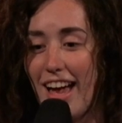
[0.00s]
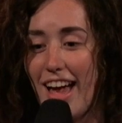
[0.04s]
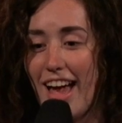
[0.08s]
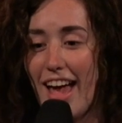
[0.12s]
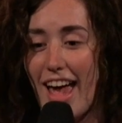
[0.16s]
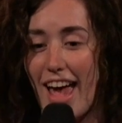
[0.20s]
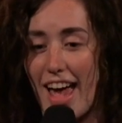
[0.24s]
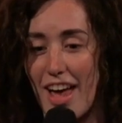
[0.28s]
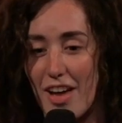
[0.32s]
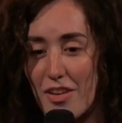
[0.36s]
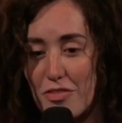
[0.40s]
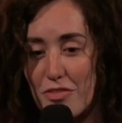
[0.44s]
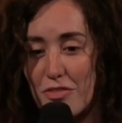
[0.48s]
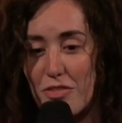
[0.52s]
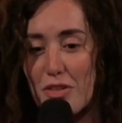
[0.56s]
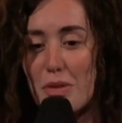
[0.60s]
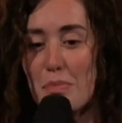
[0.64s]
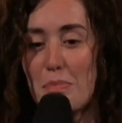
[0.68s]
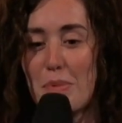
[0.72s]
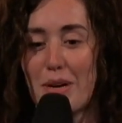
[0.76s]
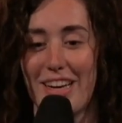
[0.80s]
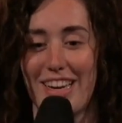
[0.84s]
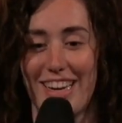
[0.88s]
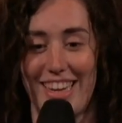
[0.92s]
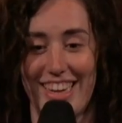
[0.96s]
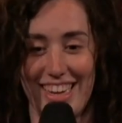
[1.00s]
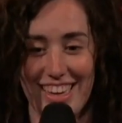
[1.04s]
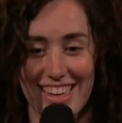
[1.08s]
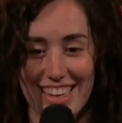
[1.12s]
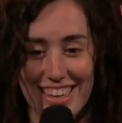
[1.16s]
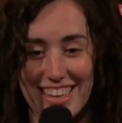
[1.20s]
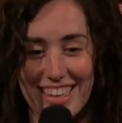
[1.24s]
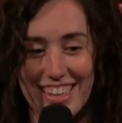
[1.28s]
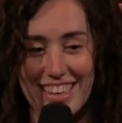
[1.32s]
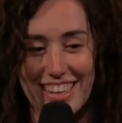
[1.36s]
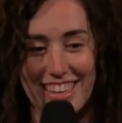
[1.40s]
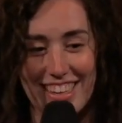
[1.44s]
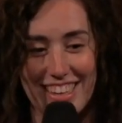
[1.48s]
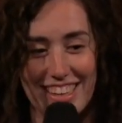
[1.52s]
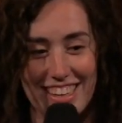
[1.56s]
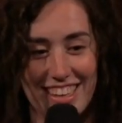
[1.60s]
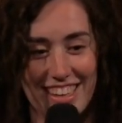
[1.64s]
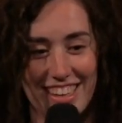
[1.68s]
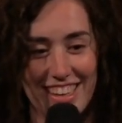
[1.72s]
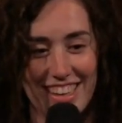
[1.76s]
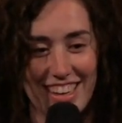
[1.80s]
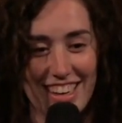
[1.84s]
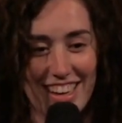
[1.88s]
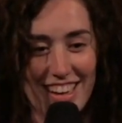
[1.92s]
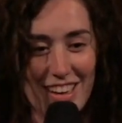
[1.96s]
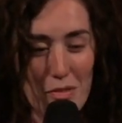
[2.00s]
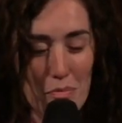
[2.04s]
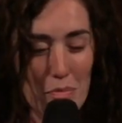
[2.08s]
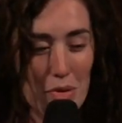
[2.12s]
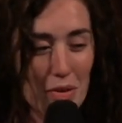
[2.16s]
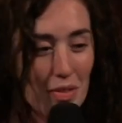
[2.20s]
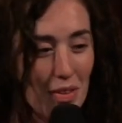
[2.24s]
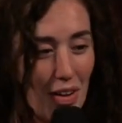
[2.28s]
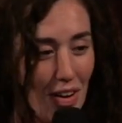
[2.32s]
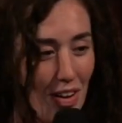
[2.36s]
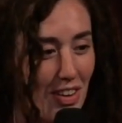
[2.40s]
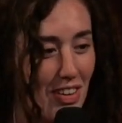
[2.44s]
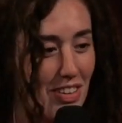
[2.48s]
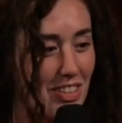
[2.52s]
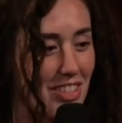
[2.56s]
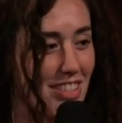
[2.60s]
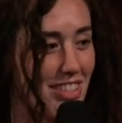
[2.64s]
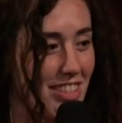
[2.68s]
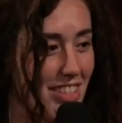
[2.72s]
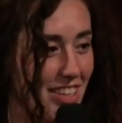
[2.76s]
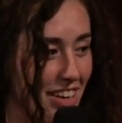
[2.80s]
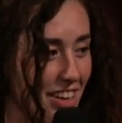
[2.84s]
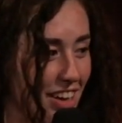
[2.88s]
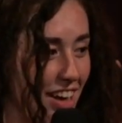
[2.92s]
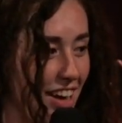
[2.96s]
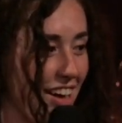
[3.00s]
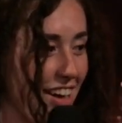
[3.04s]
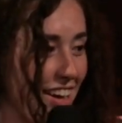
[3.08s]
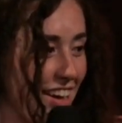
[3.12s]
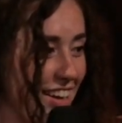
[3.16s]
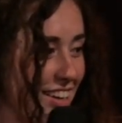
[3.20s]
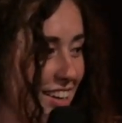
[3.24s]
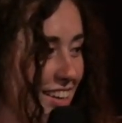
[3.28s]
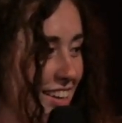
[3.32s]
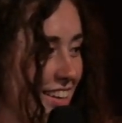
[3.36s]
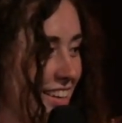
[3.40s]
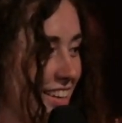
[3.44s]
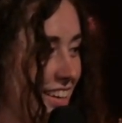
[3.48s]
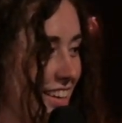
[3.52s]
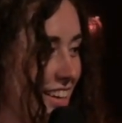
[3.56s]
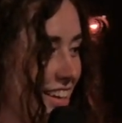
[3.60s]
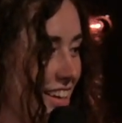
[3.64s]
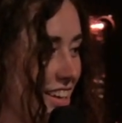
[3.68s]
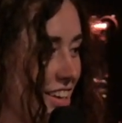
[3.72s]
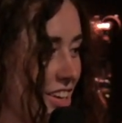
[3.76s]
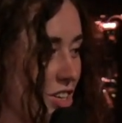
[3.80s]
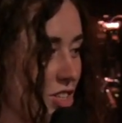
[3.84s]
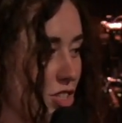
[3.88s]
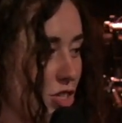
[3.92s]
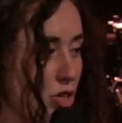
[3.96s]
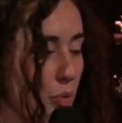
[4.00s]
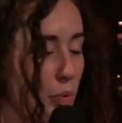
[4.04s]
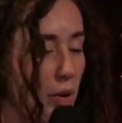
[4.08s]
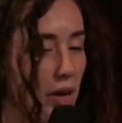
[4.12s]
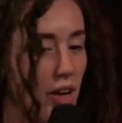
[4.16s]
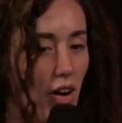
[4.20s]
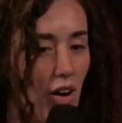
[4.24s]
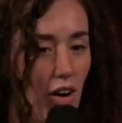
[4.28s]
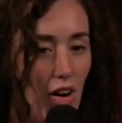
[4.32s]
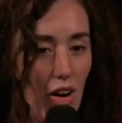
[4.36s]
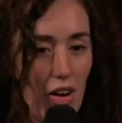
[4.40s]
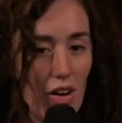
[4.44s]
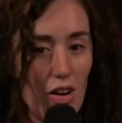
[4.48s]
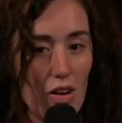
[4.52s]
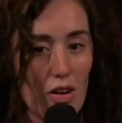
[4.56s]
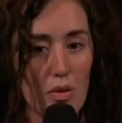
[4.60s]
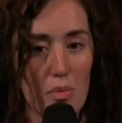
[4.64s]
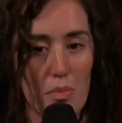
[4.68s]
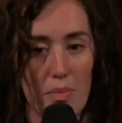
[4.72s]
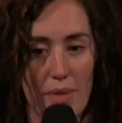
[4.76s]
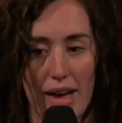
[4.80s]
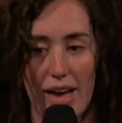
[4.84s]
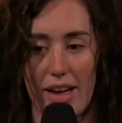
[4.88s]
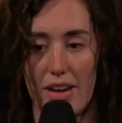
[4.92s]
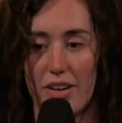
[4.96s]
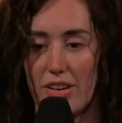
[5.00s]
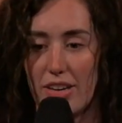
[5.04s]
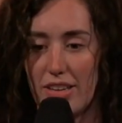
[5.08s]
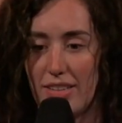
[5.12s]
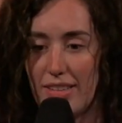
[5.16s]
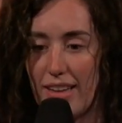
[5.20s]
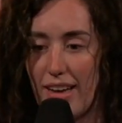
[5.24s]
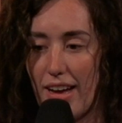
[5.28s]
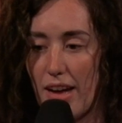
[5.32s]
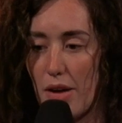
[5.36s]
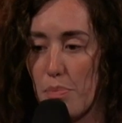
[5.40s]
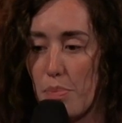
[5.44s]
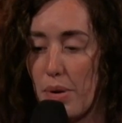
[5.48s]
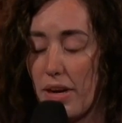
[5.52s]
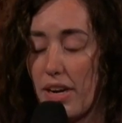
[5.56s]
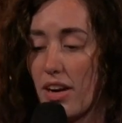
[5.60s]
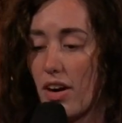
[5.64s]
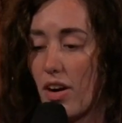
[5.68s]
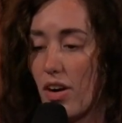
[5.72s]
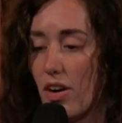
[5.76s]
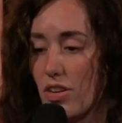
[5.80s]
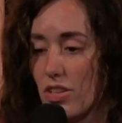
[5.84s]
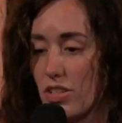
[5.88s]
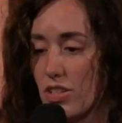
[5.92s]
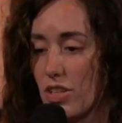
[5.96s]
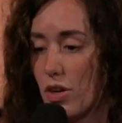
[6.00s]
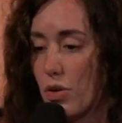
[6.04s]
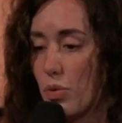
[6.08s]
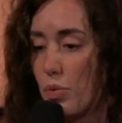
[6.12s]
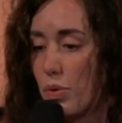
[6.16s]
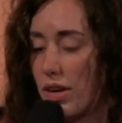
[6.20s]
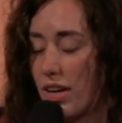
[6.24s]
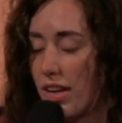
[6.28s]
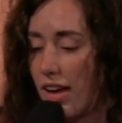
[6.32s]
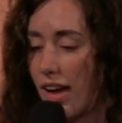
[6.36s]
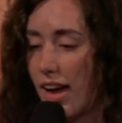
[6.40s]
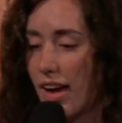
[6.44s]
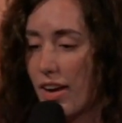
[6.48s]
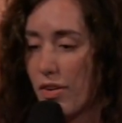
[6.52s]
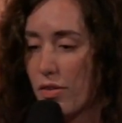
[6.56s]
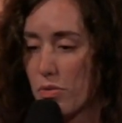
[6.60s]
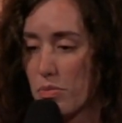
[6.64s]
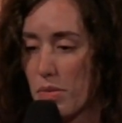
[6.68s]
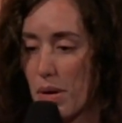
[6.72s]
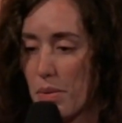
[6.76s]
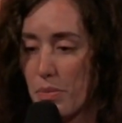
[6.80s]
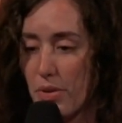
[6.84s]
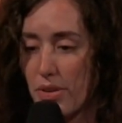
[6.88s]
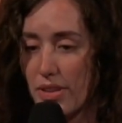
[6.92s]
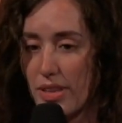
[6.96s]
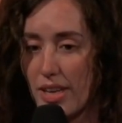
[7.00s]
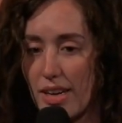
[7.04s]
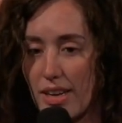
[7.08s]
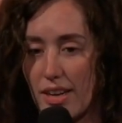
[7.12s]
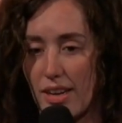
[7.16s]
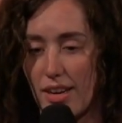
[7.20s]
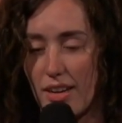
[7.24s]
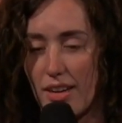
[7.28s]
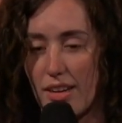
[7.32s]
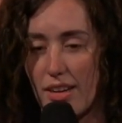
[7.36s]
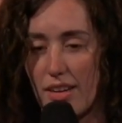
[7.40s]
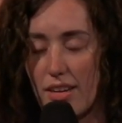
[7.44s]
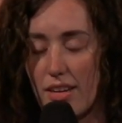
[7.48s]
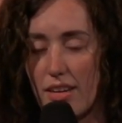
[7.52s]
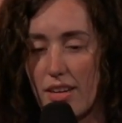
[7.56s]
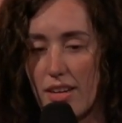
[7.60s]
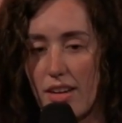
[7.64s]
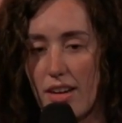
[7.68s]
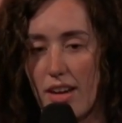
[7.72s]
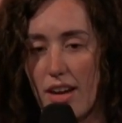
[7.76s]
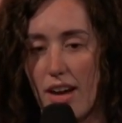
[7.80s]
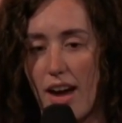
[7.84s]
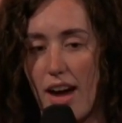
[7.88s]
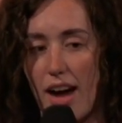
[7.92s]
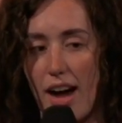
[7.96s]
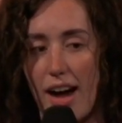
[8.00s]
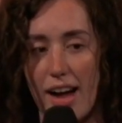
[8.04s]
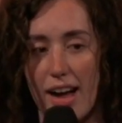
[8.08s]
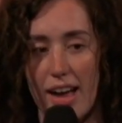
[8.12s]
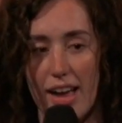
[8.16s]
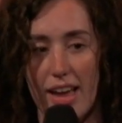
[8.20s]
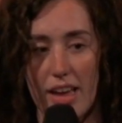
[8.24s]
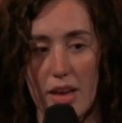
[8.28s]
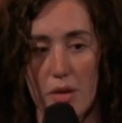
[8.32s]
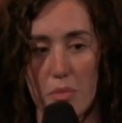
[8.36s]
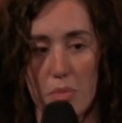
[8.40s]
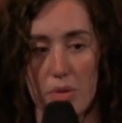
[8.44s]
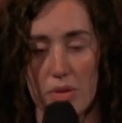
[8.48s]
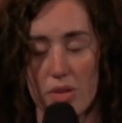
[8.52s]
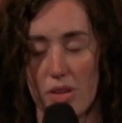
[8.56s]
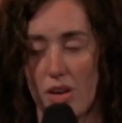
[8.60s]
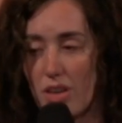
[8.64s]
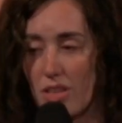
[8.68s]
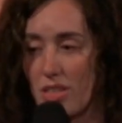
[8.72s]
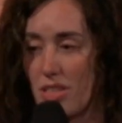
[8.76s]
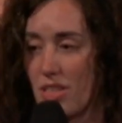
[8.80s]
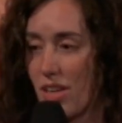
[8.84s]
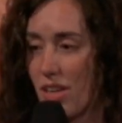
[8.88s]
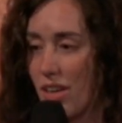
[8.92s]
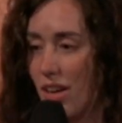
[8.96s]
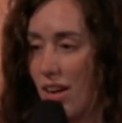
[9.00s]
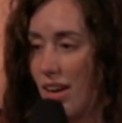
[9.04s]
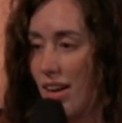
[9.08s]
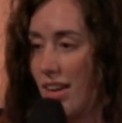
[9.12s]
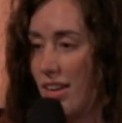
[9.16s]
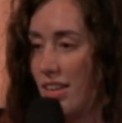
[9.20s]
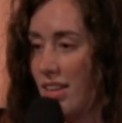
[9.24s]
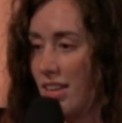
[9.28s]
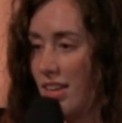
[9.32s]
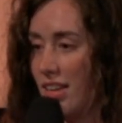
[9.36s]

everybody belongs to God. So we all matter in that. But it also, when I remember that I belong to God,